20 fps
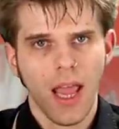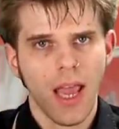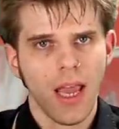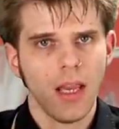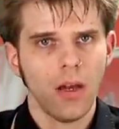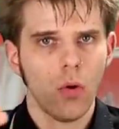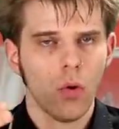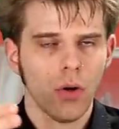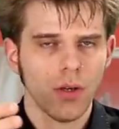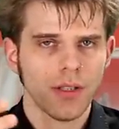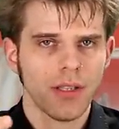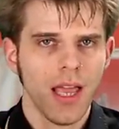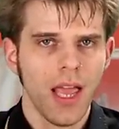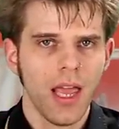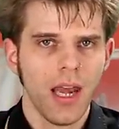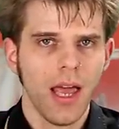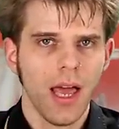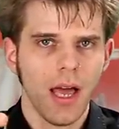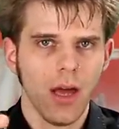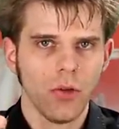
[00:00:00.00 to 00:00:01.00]
8 or
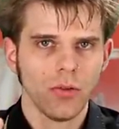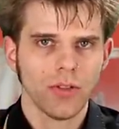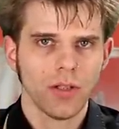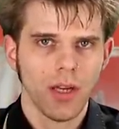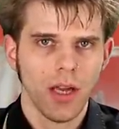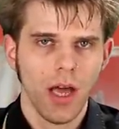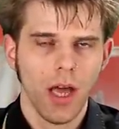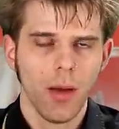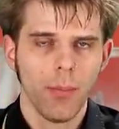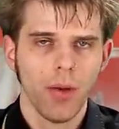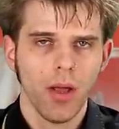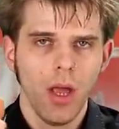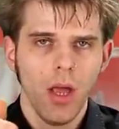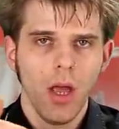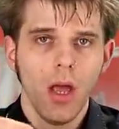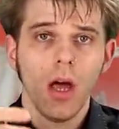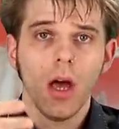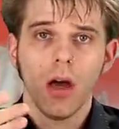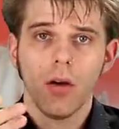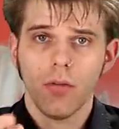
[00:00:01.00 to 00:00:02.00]
10 ounce cup
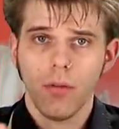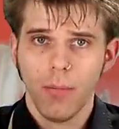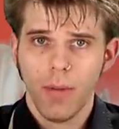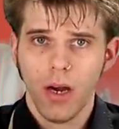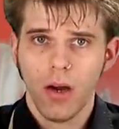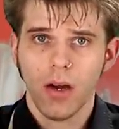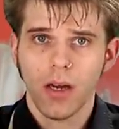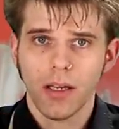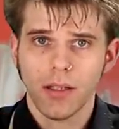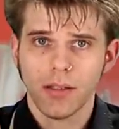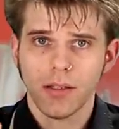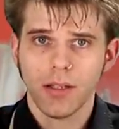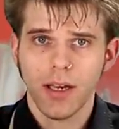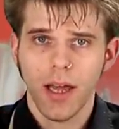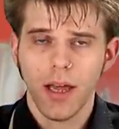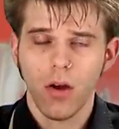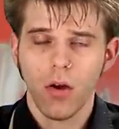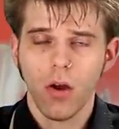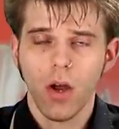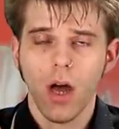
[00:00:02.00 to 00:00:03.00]
of American
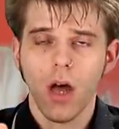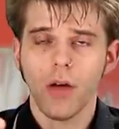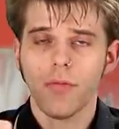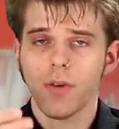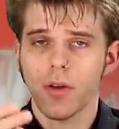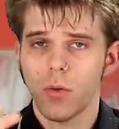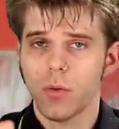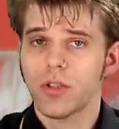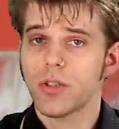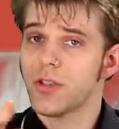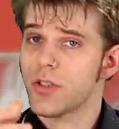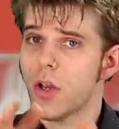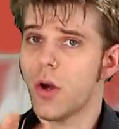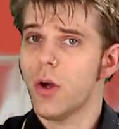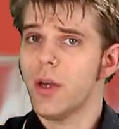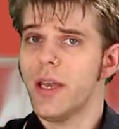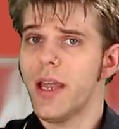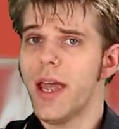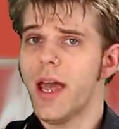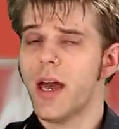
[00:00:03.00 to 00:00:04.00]
style coffee, which is
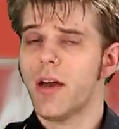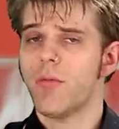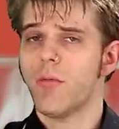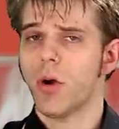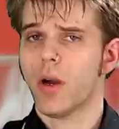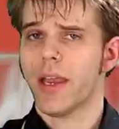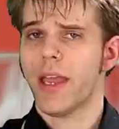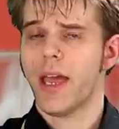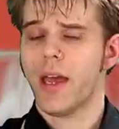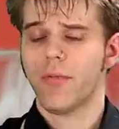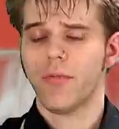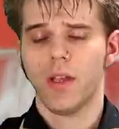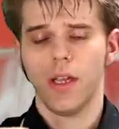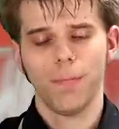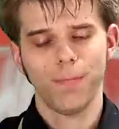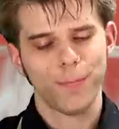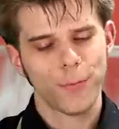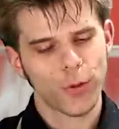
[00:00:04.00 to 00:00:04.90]
going to have more caffeine.